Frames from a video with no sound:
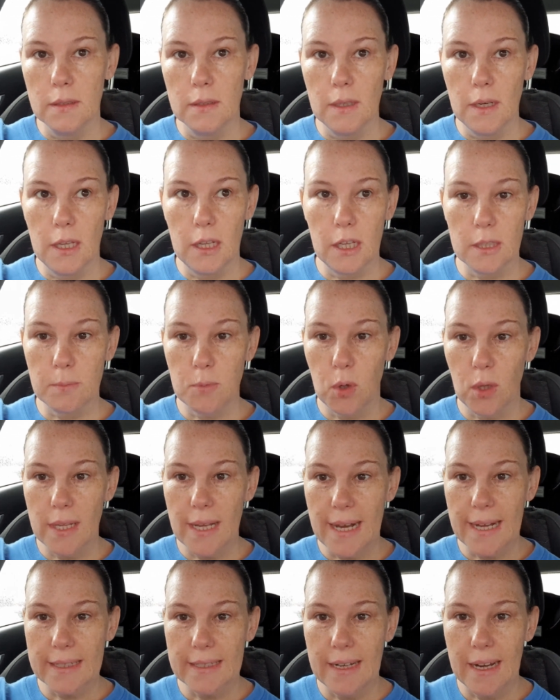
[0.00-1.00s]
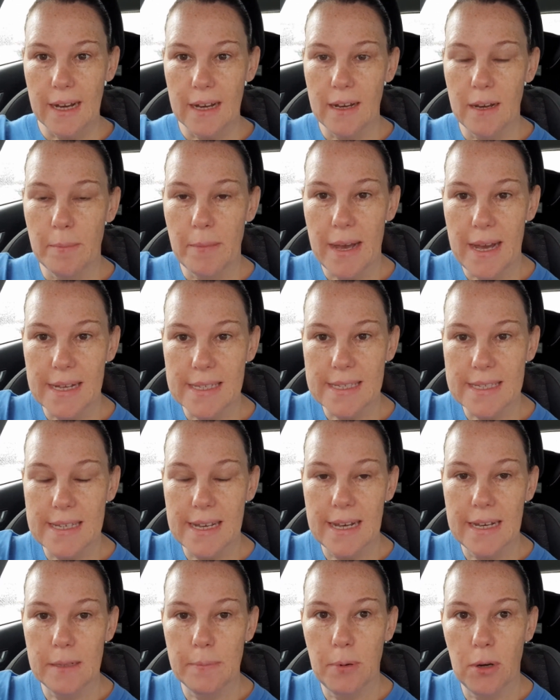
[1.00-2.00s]
A lot more light now. I'm
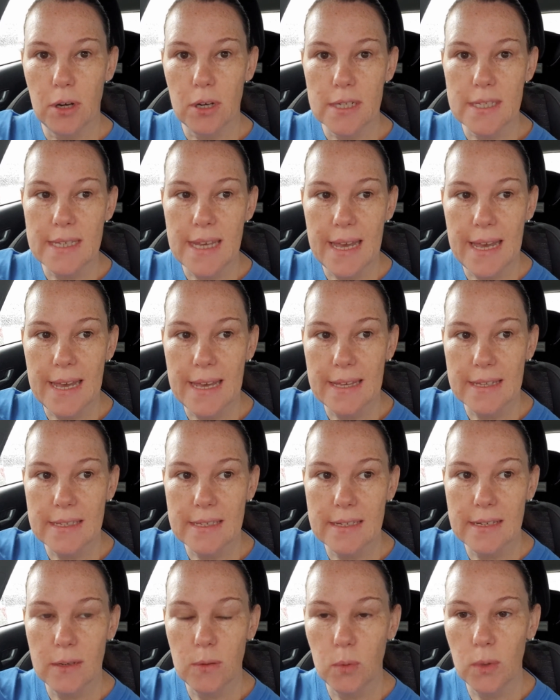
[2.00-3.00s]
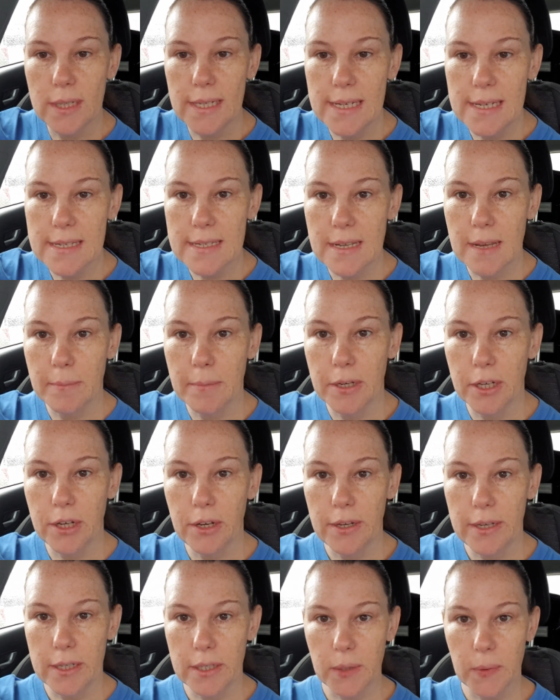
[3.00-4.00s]
outside, parked at Woolies. I'm going to go
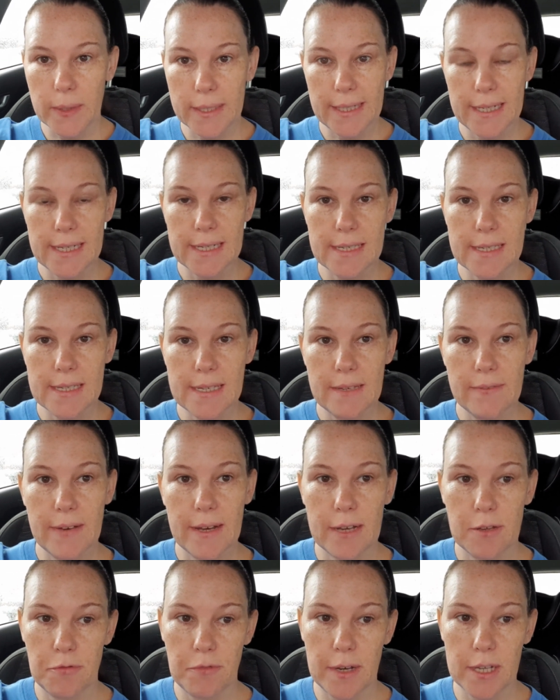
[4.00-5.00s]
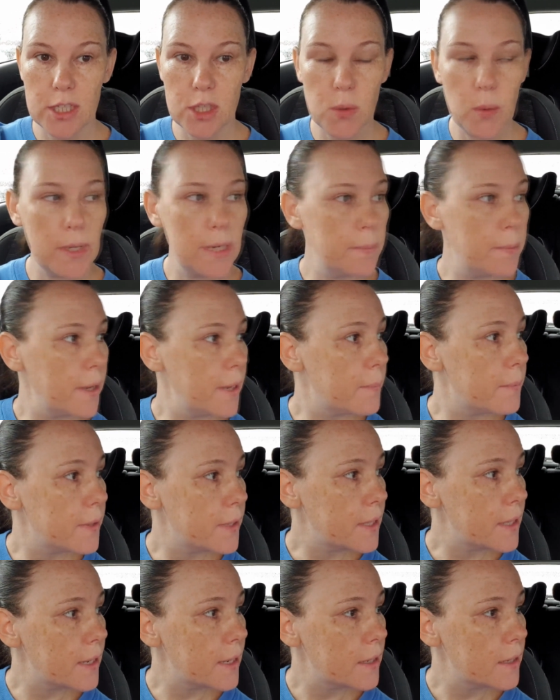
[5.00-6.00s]
in quickly and see if I can find toilet paper
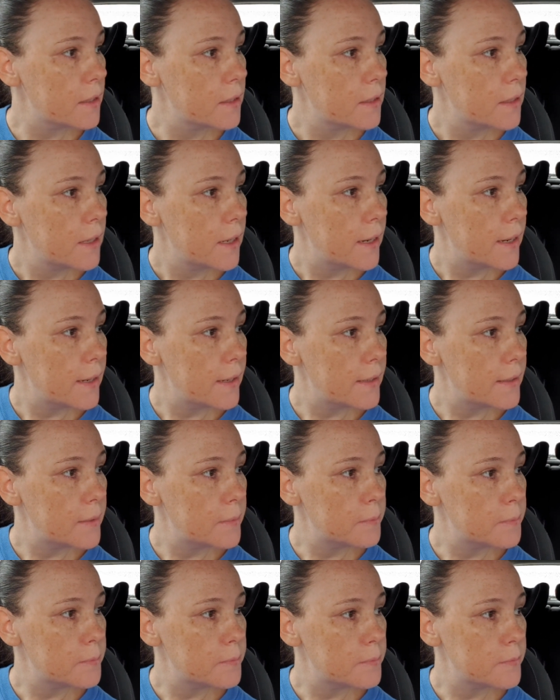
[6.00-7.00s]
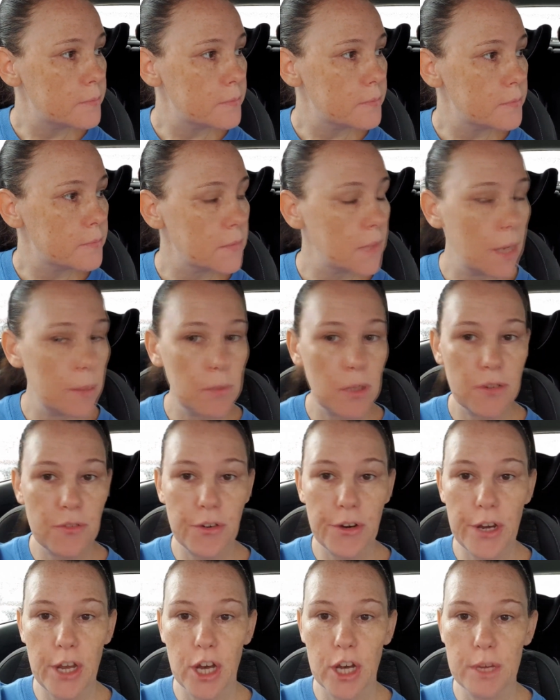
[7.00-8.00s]
here. Um, I'm not
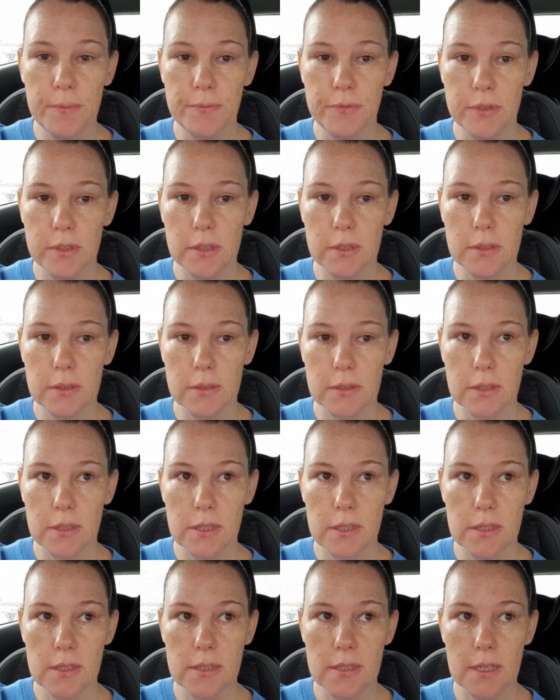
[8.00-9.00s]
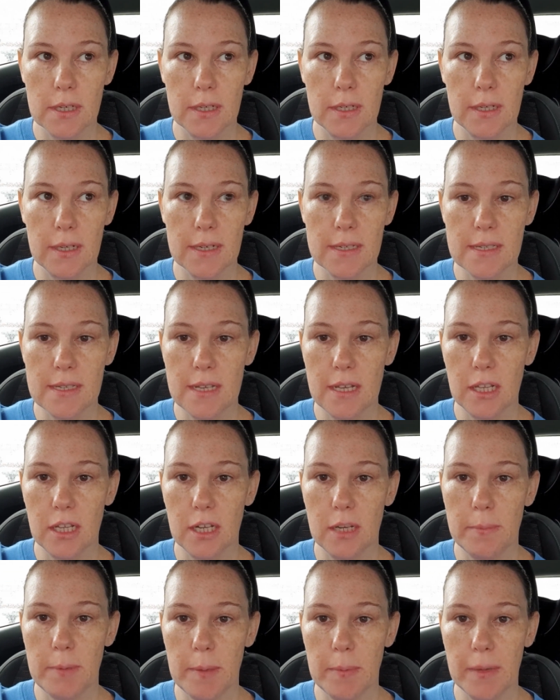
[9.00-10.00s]
very hopeful because I see a
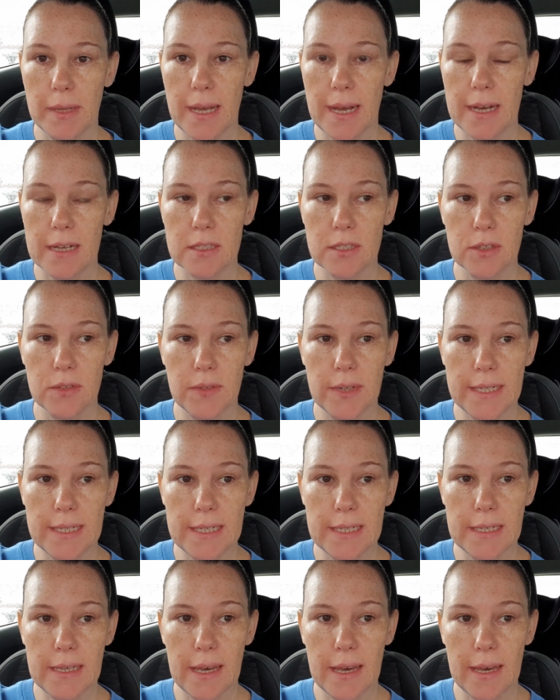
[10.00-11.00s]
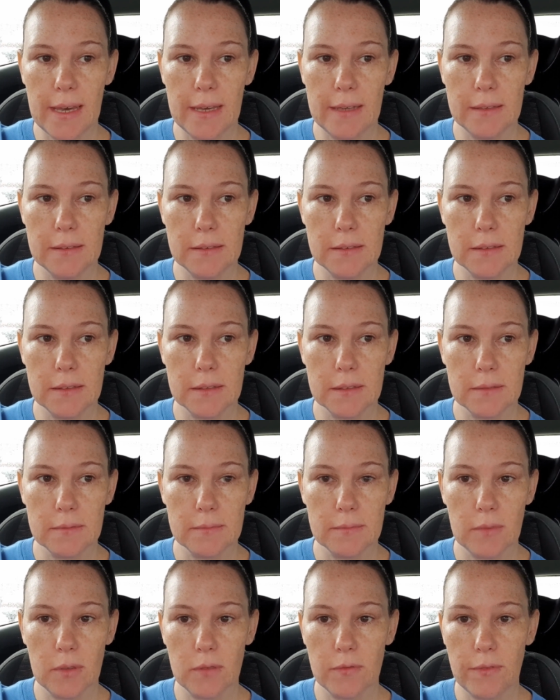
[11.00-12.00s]
lot of people are out already and
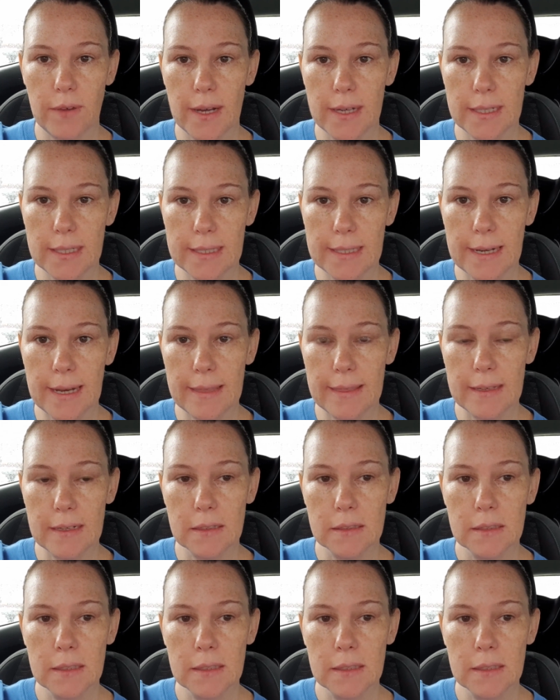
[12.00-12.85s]
finding nothing.